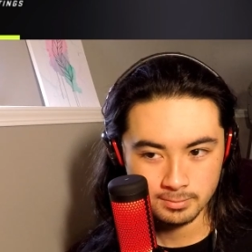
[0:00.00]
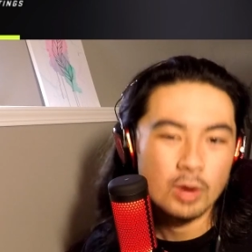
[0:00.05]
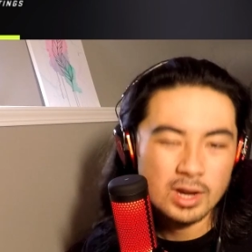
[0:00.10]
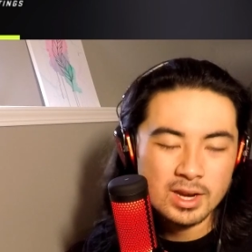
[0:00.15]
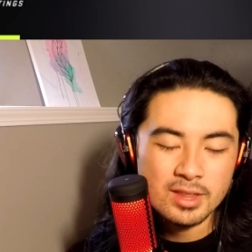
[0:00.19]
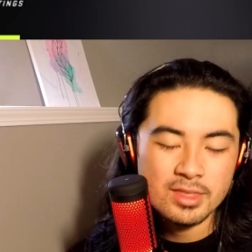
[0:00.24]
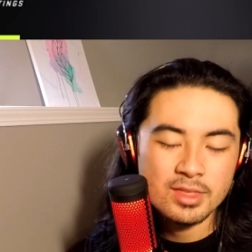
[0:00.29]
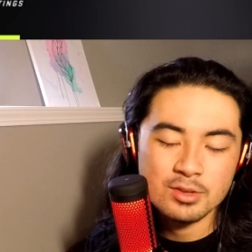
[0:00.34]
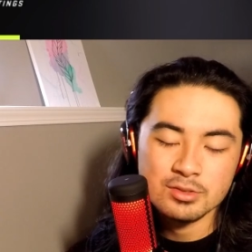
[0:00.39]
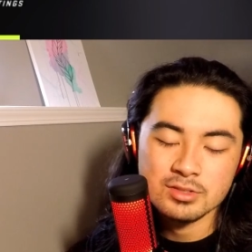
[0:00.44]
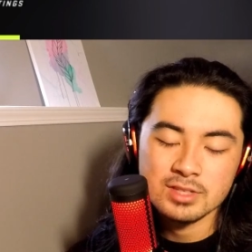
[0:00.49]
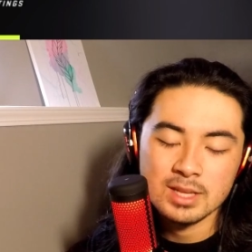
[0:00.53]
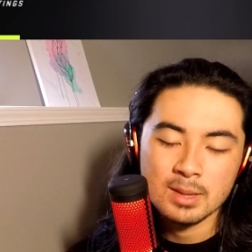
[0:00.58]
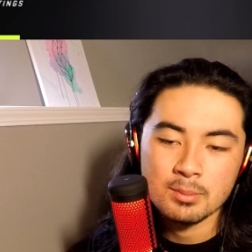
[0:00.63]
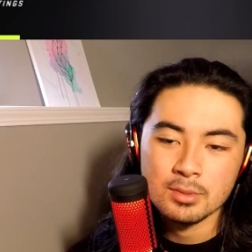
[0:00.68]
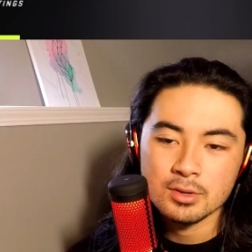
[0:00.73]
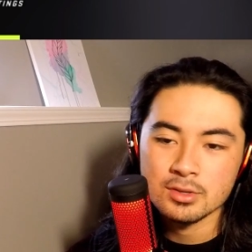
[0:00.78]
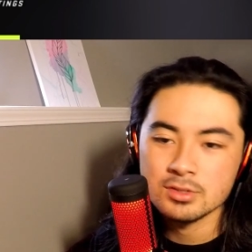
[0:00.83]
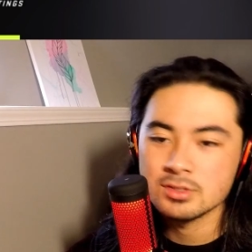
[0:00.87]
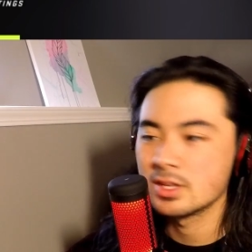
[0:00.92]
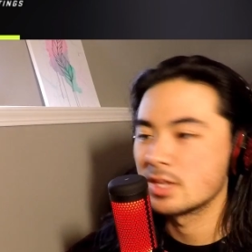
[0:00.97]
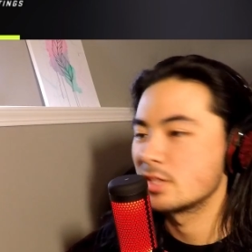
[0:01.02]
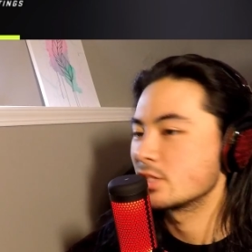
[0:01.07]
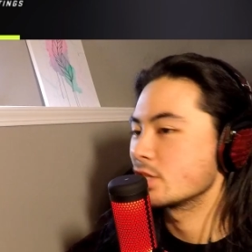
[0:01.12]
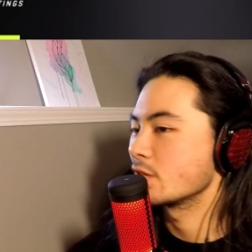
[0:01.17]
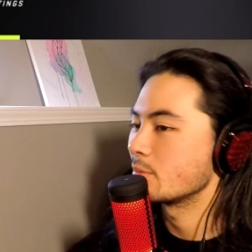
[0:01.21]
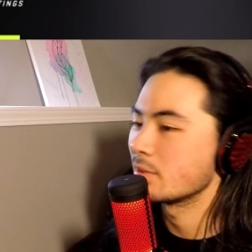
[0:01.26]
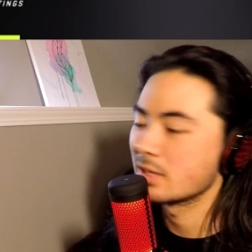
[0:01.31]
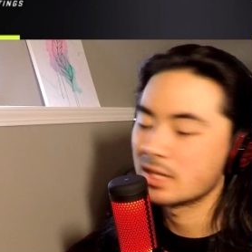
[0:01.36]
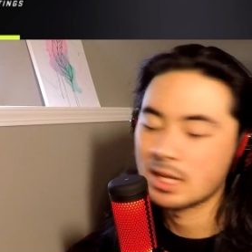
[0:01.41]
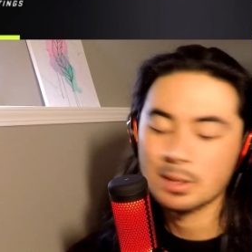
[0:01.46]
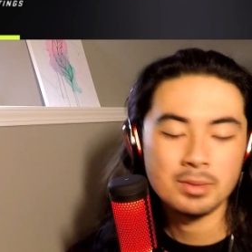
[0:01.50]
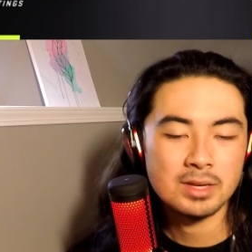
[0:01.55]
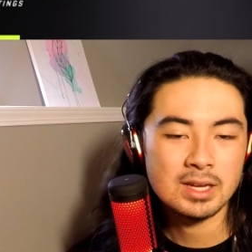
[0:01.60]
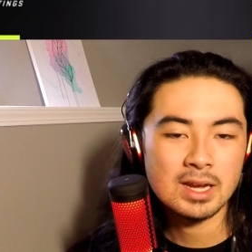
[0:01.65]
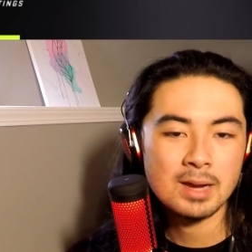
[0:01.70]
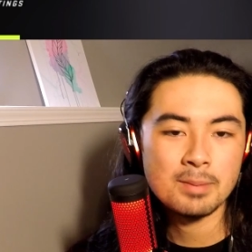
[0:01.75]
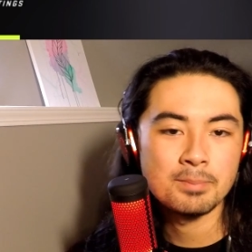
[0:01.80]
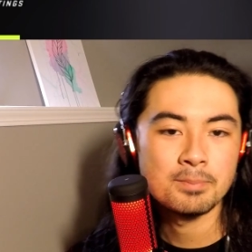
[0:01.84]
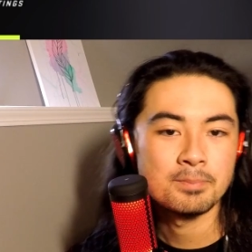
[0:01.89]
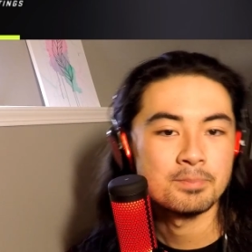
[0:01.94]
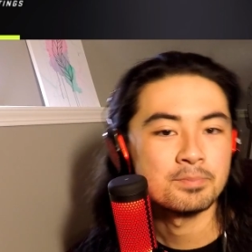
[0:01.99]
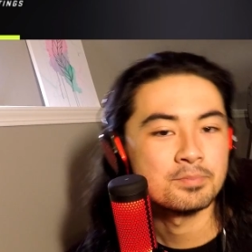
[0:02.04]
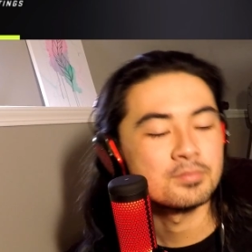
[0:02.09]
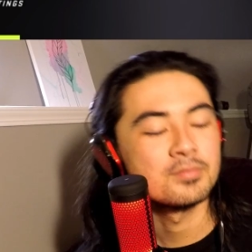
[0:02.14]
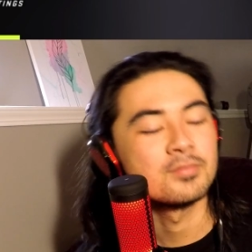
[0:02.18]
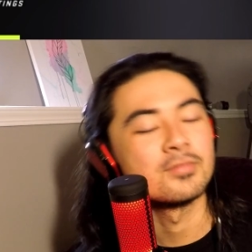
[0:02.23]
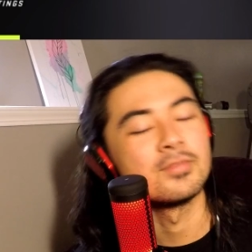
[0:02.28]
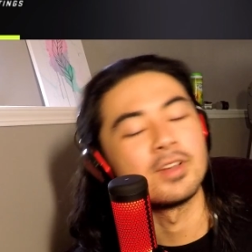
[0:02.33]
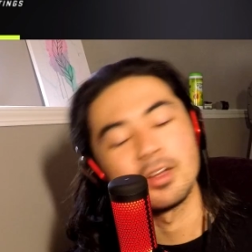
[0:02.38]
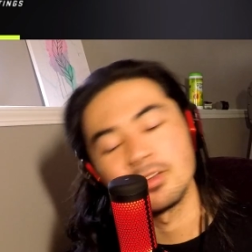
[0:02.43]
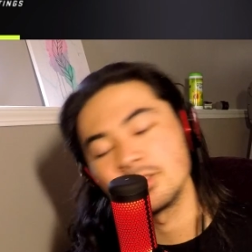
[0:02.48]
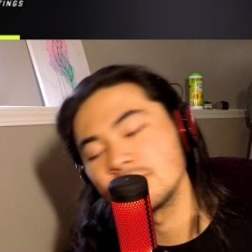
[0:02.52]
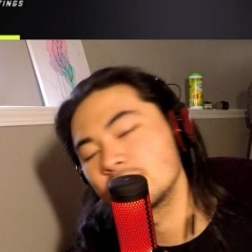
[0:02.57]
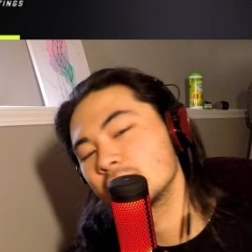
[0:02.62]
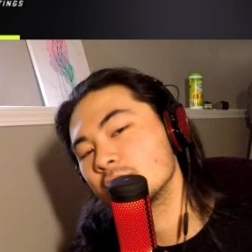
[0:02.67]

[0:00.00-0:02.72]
One of those numbers is going to be coming up very